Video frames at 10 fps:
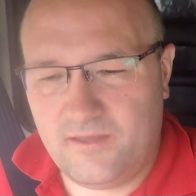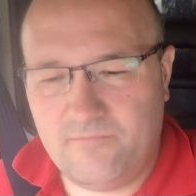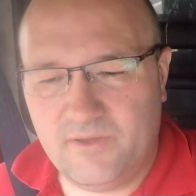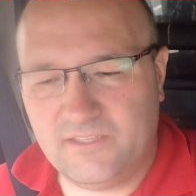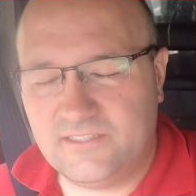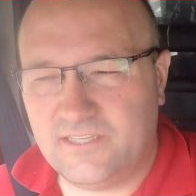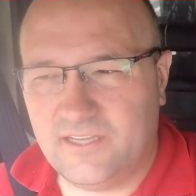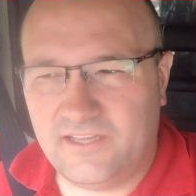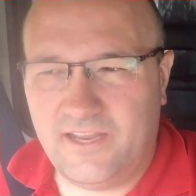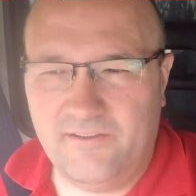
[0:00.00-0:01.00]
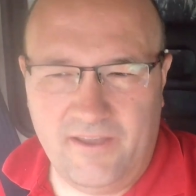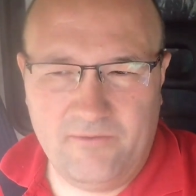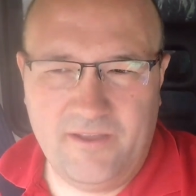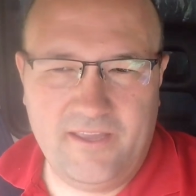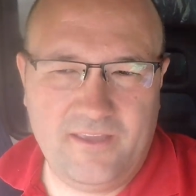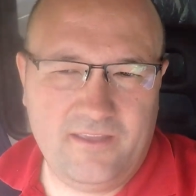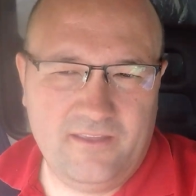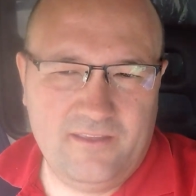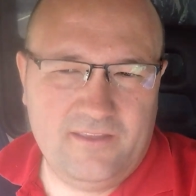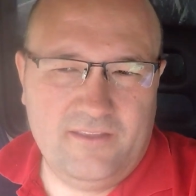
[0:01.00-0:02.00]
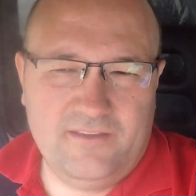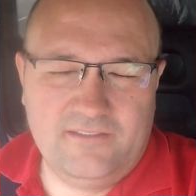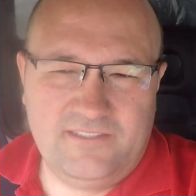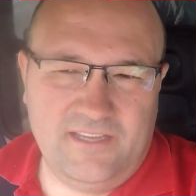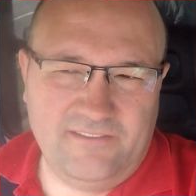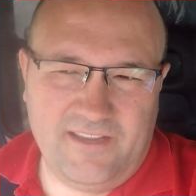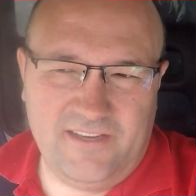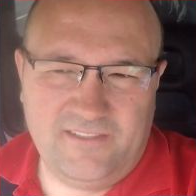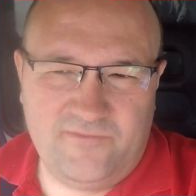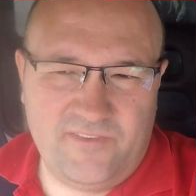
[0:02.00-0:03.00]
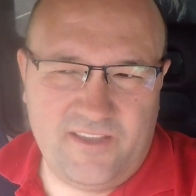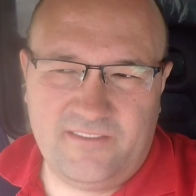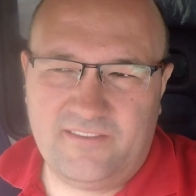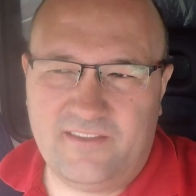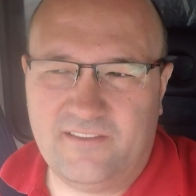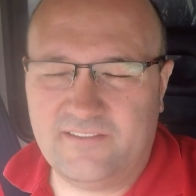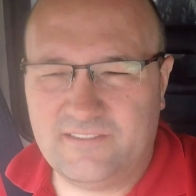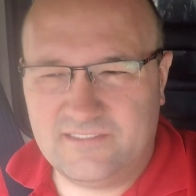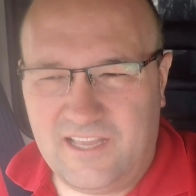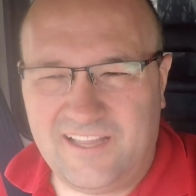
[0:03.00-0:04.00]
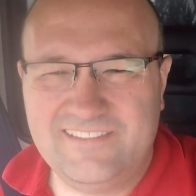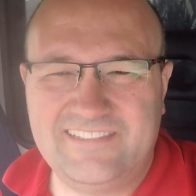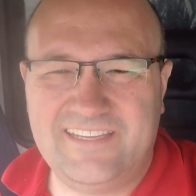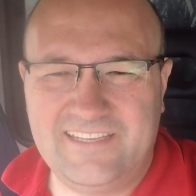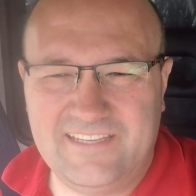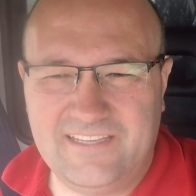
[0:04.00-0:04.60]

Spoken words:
But anyway, we're settled down into 5th. I was hunting